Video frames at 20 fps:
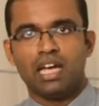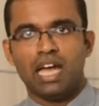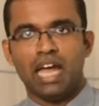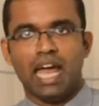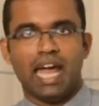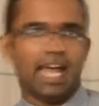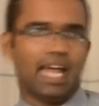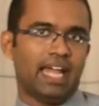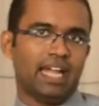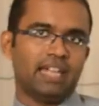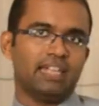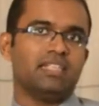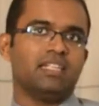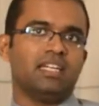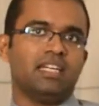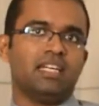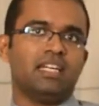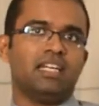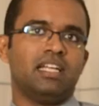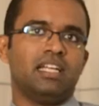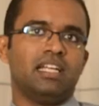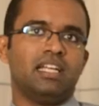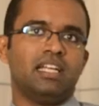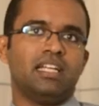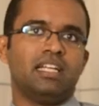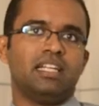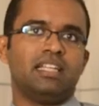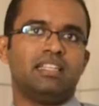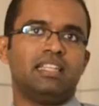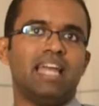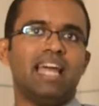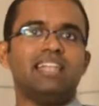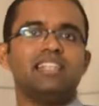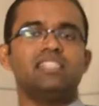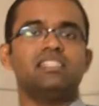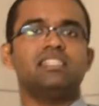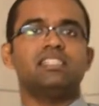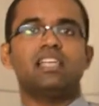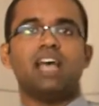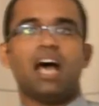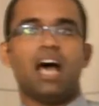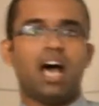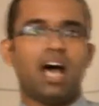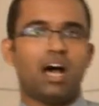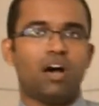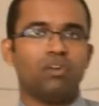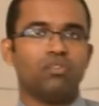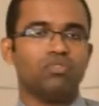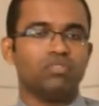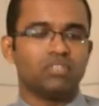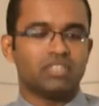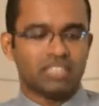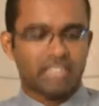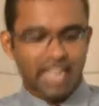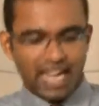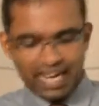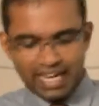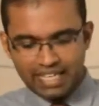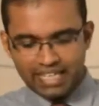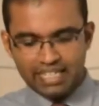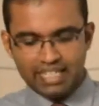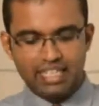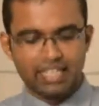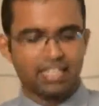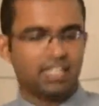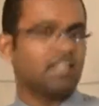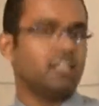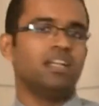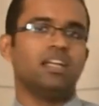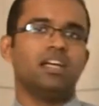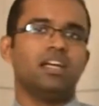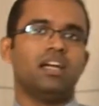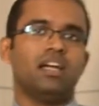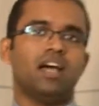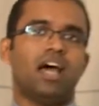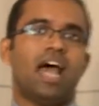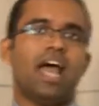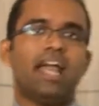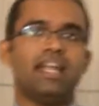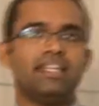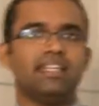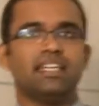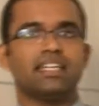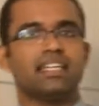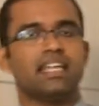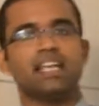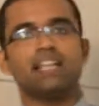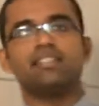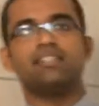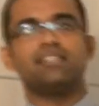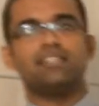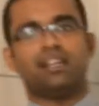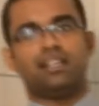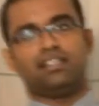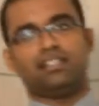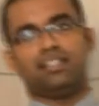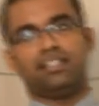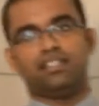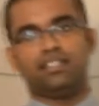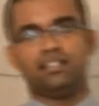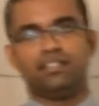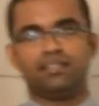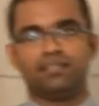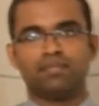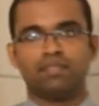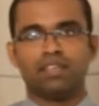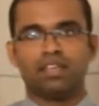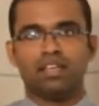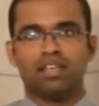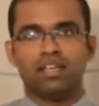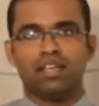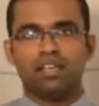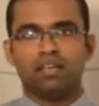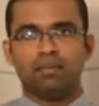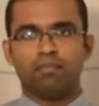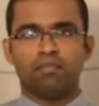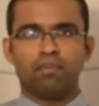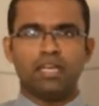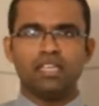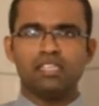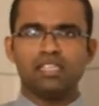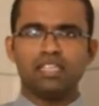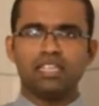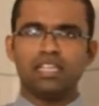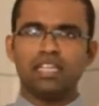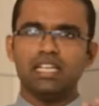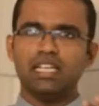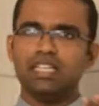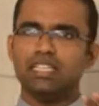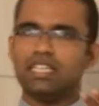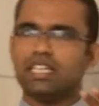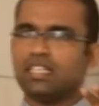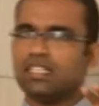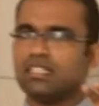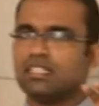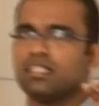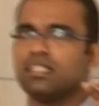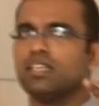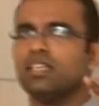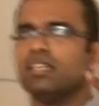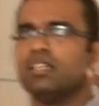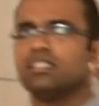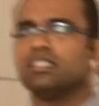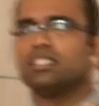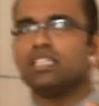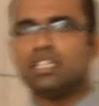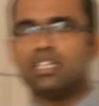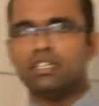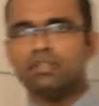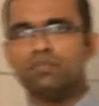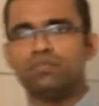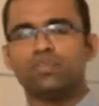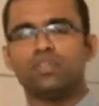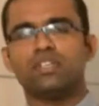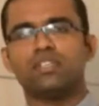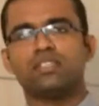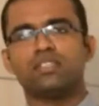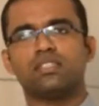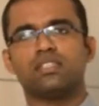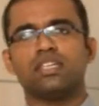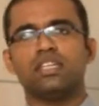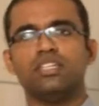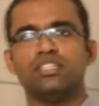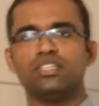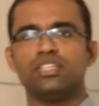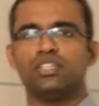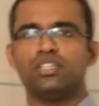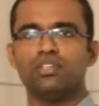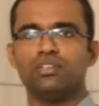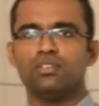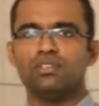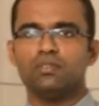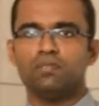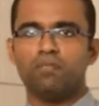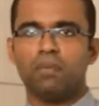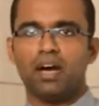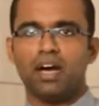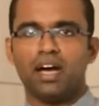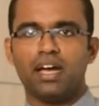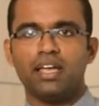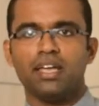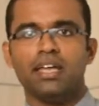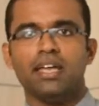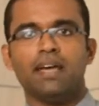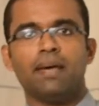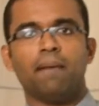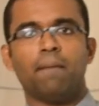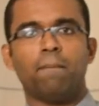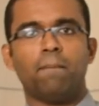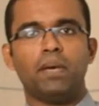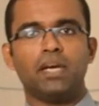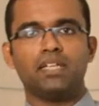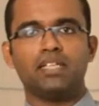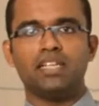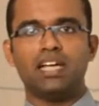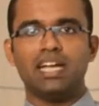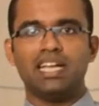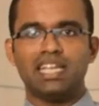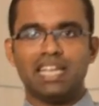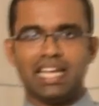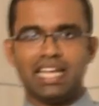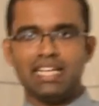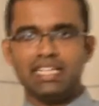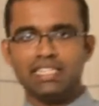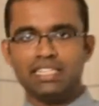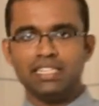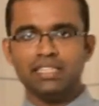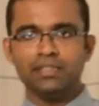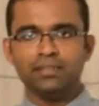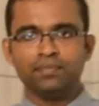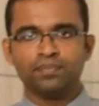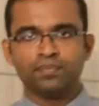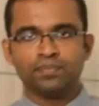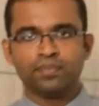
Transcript: And that's how the entire idea kick-started. Basically, this term was introduced by Bernard London,